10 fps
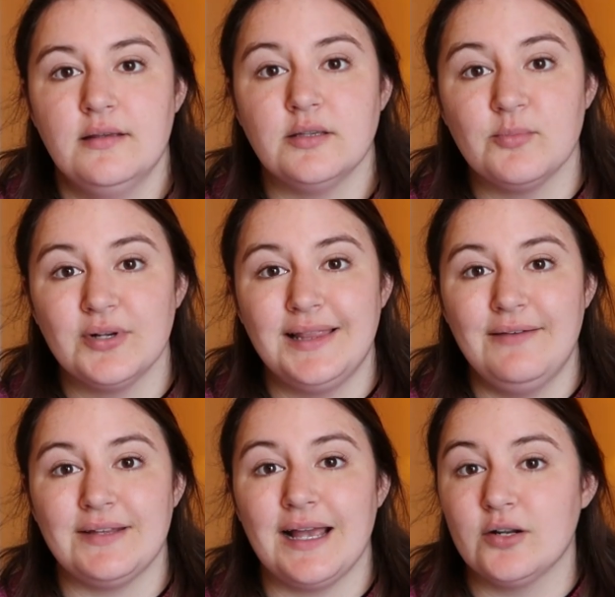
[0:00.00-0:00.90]
Number
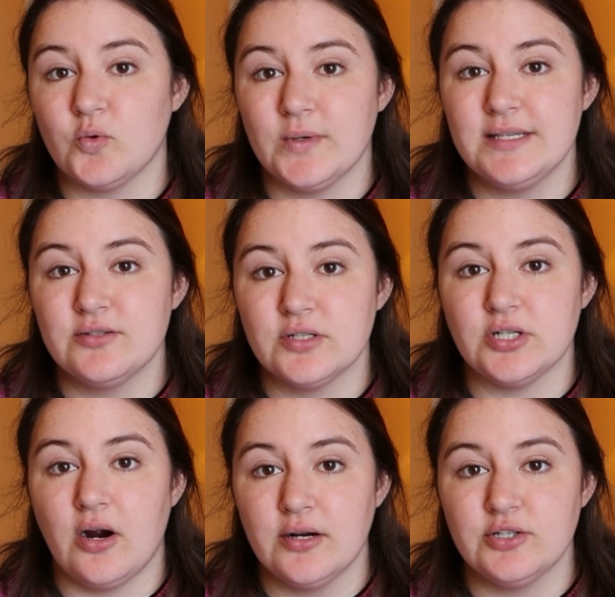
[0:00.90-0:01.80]
11, how to research
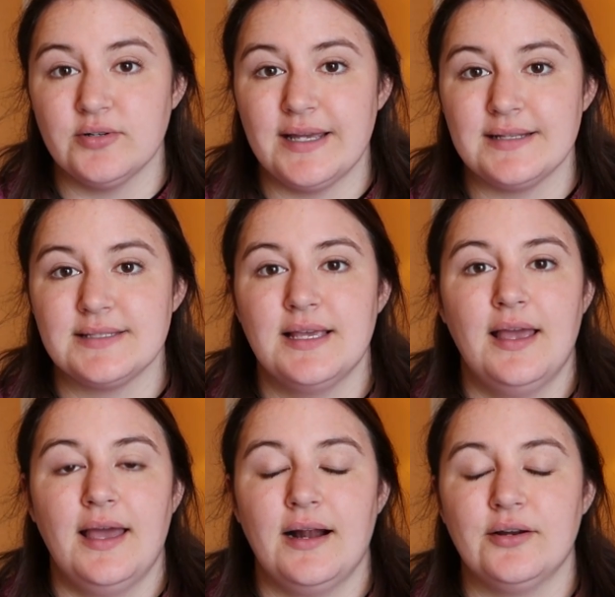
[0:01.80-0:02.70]
art trends.
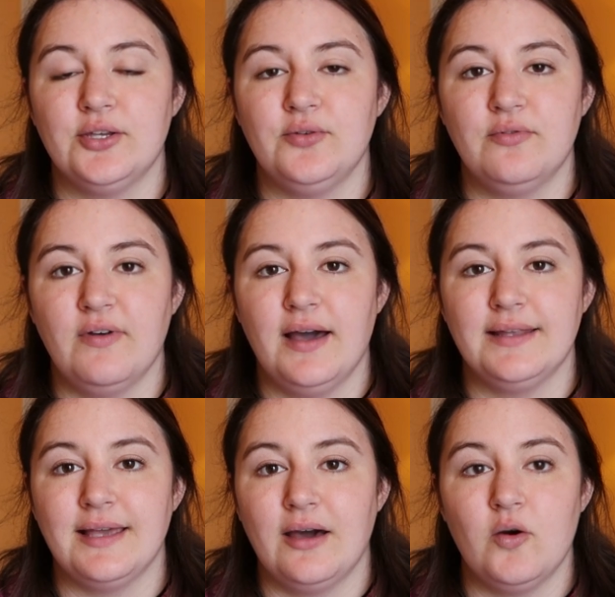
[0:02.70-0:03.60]
How do you
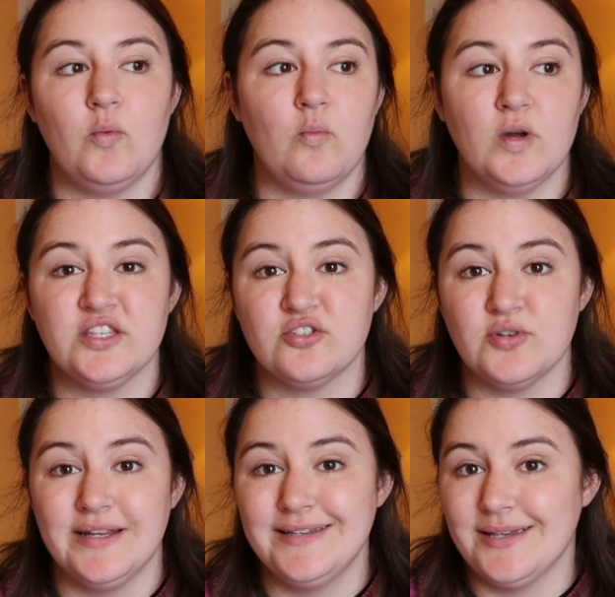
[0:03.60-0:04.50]
find out what's
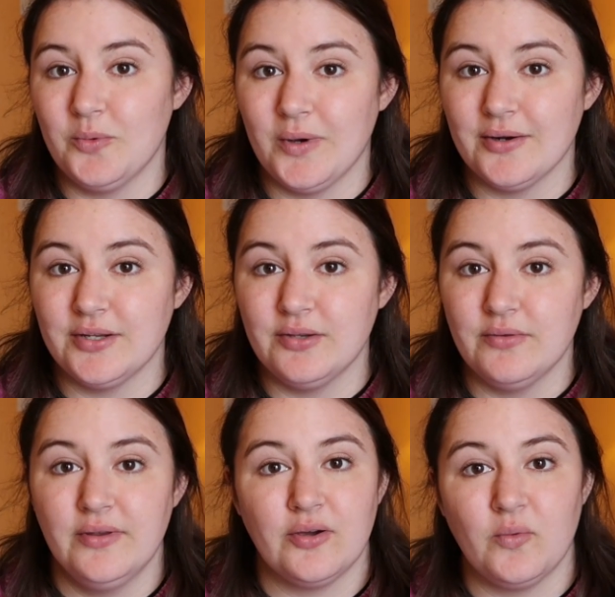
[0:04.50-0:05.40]
trending? Where do you
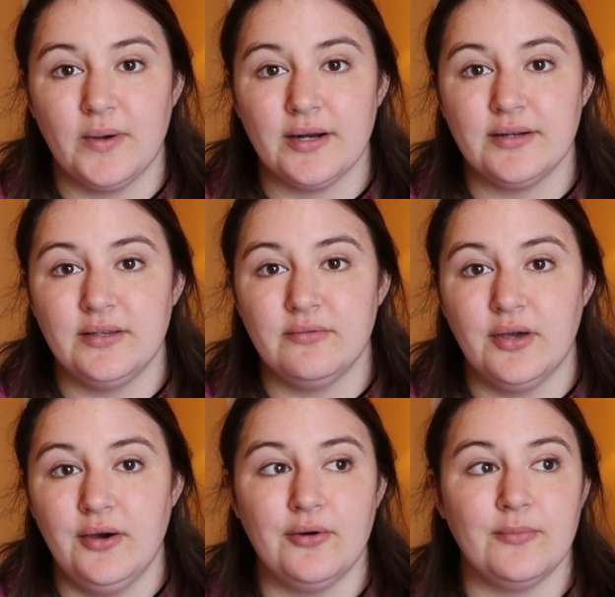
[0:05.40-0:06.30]
look? Where do you
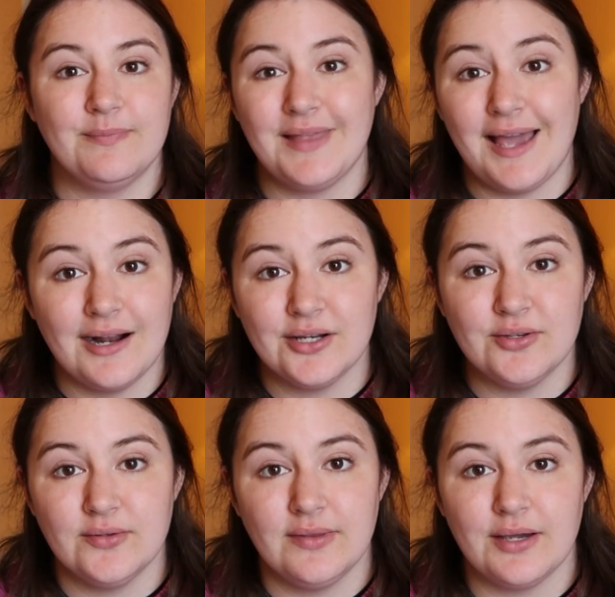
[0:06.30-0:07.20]
go? How do you
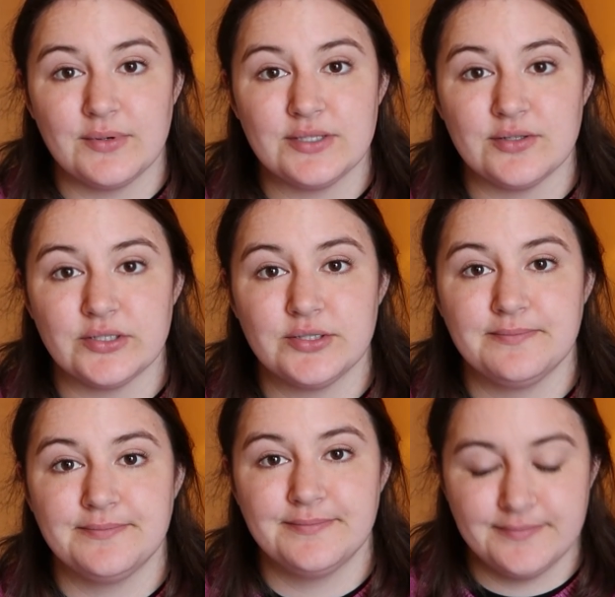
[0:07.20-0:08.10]
do that research?
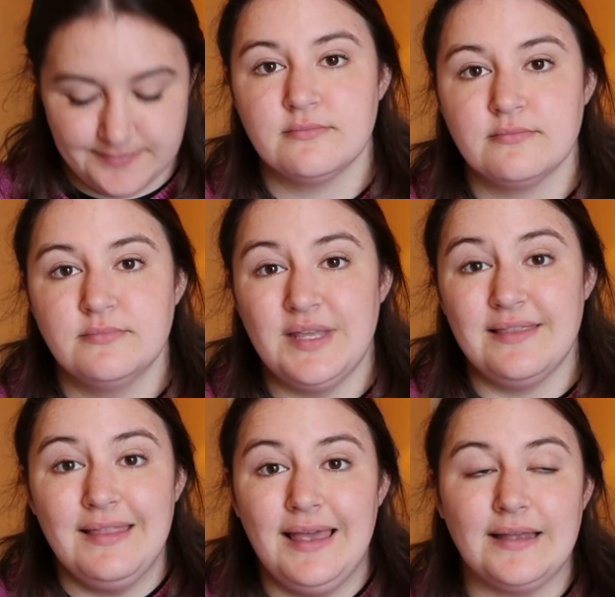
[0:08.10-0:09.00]

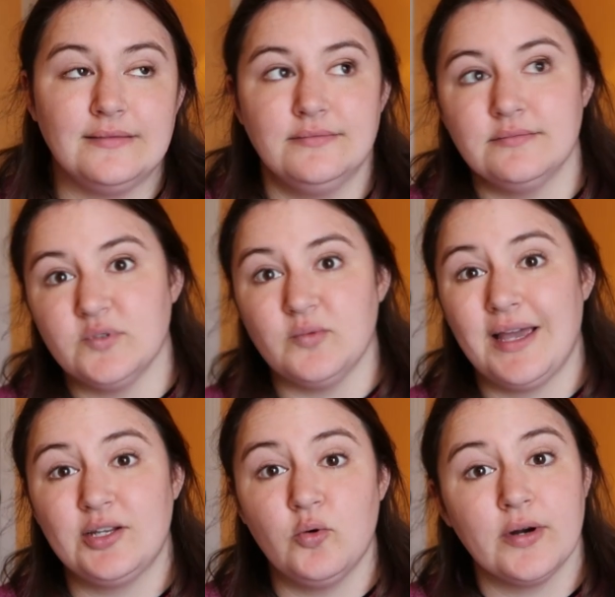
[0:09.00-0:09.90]
And then,
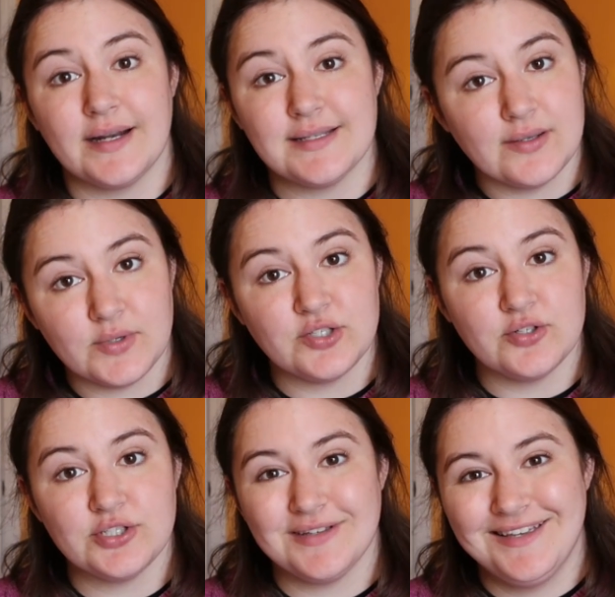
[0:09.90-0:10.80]
how do you organize that
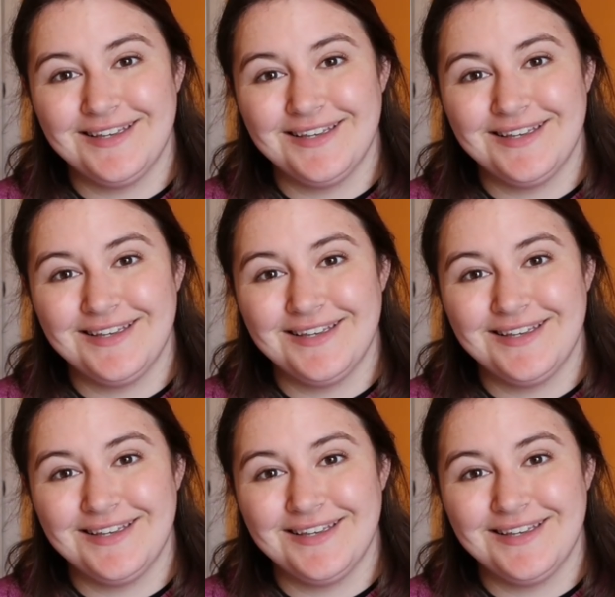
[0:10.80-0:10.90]
research?